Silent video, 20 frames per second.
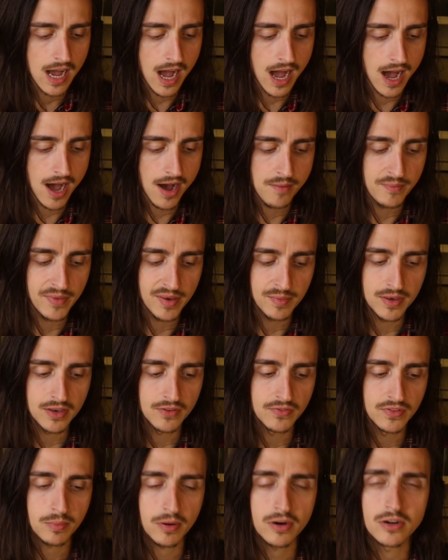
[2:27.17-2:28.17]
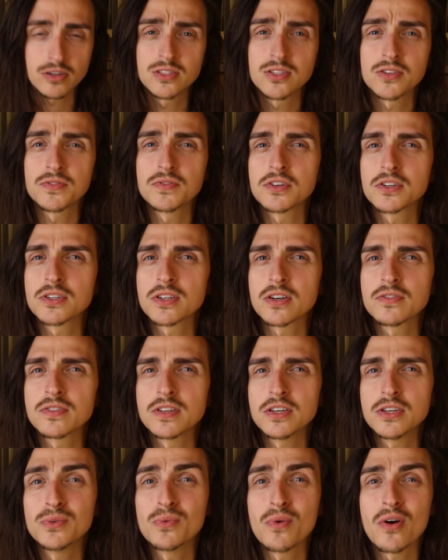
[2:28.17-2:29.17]
uh, maybe even the parts of yourself
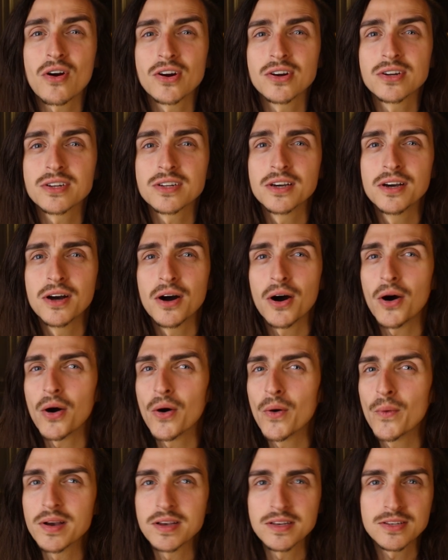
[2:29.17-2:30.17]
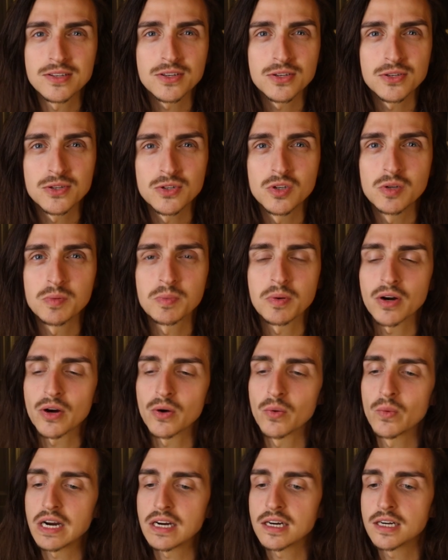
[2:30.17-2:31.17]
that you aren't always super
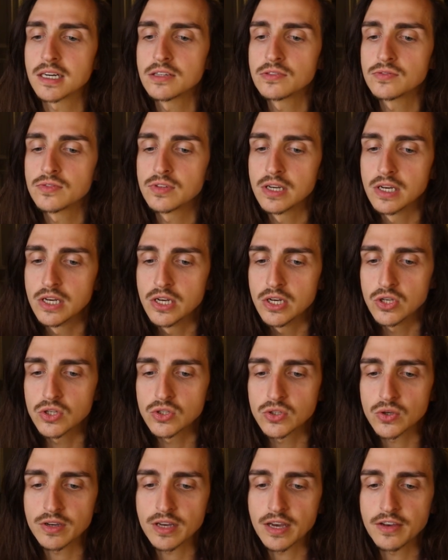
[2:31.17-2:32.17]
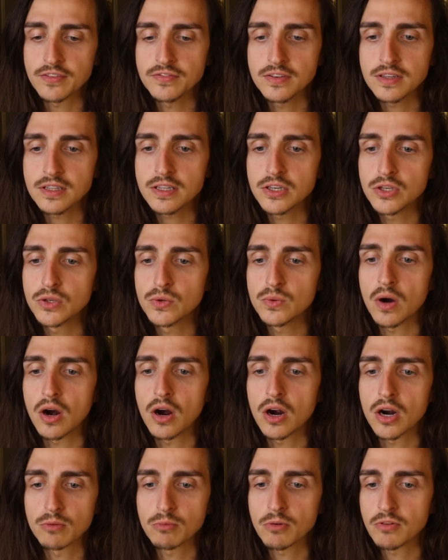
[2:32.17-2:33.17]
aware of. So I, I feel like you
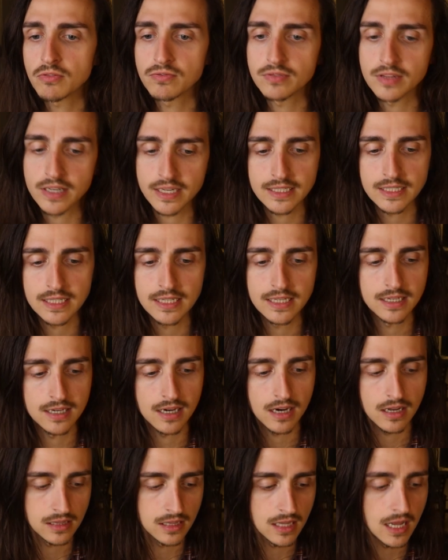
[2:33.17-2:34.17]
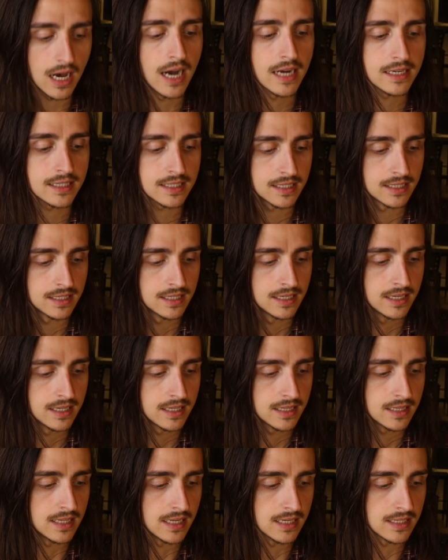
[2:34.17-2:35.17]
are reflecting a lot
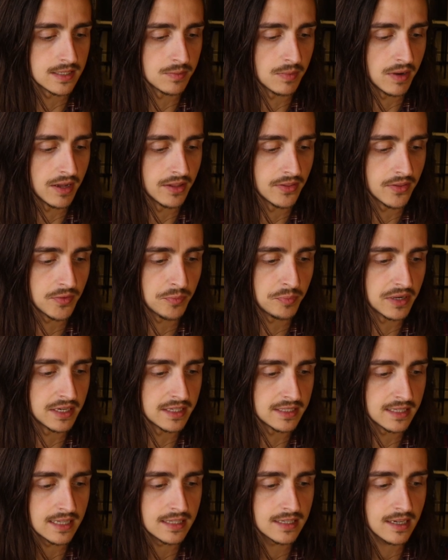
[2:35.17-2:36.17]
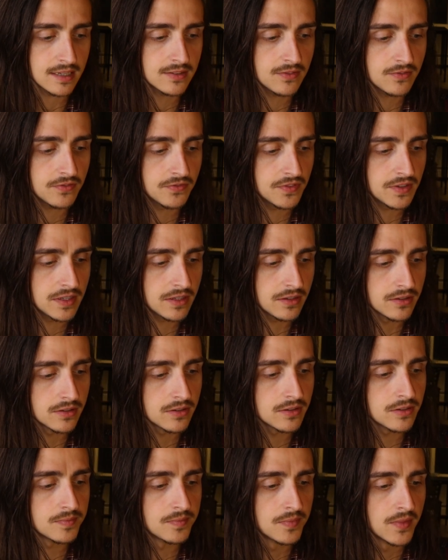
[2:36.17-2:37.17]
this month, but it, it doesn't
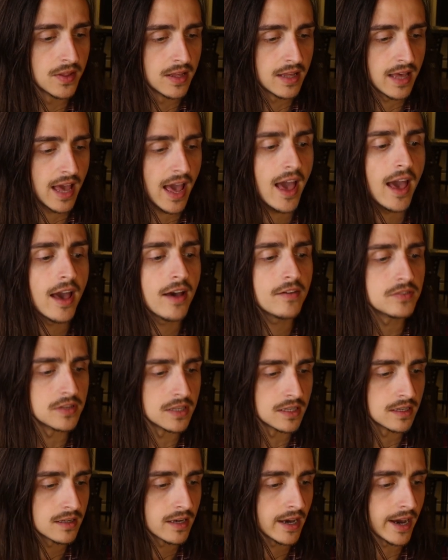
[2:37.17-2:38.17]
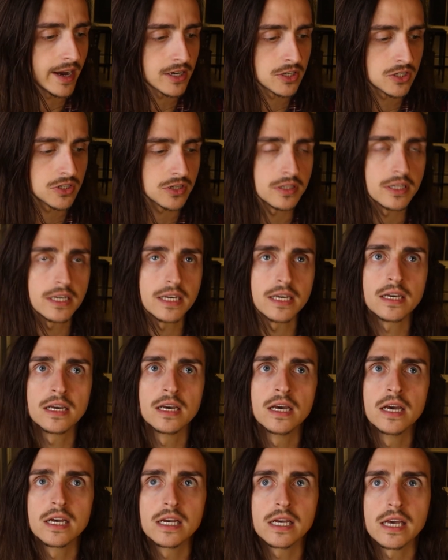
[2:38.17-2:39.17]
feel heavy, actually.
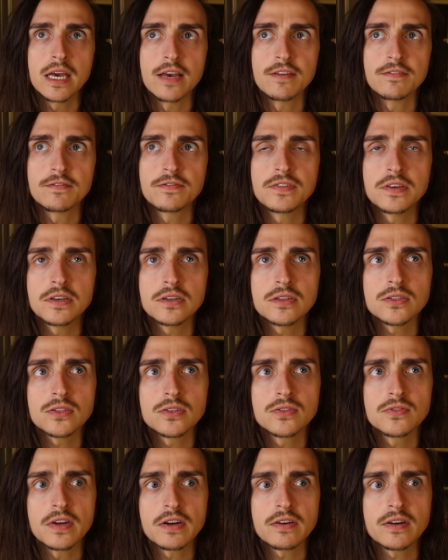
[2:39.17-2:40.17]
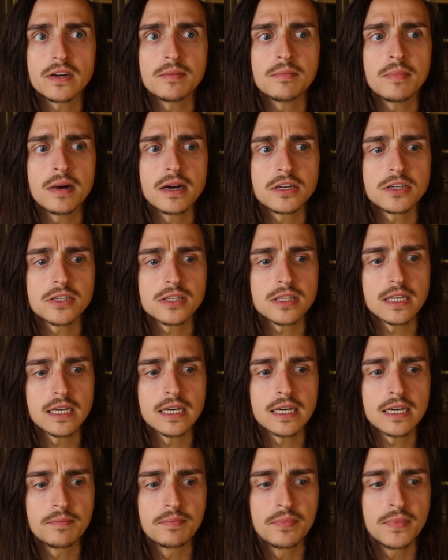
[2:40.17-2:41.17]
It feels very much
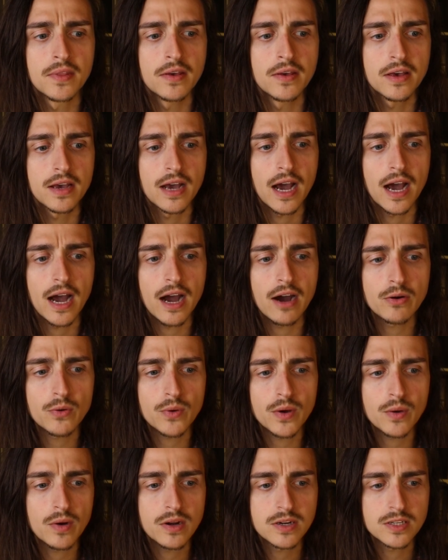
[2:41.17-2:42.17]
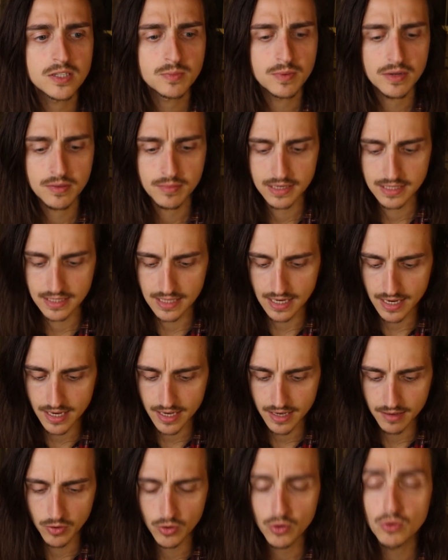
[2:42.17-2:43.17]
like how do I want to spend my
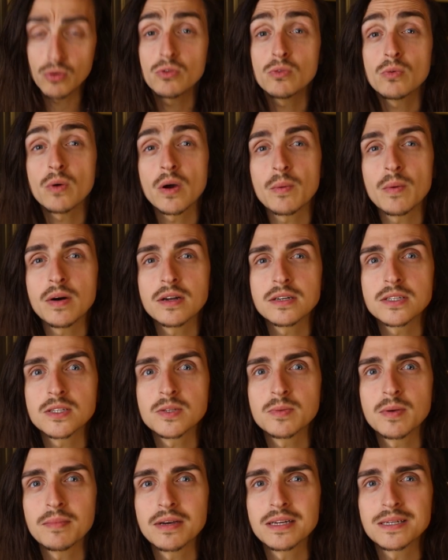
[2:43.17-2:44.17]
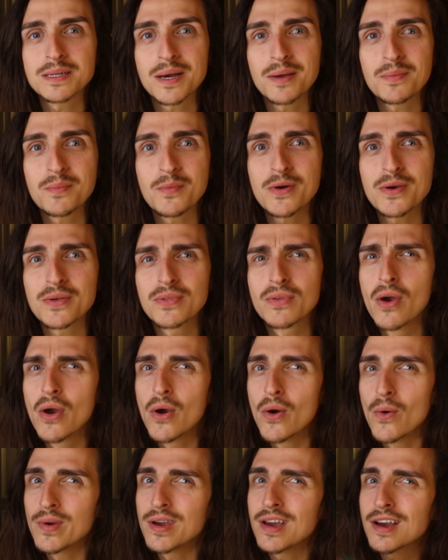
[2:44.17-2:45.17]
time? Who do I want to spend my time with?
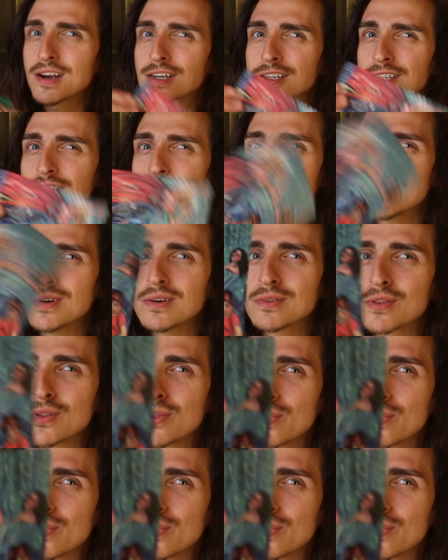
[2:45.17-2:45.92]
We actually do have the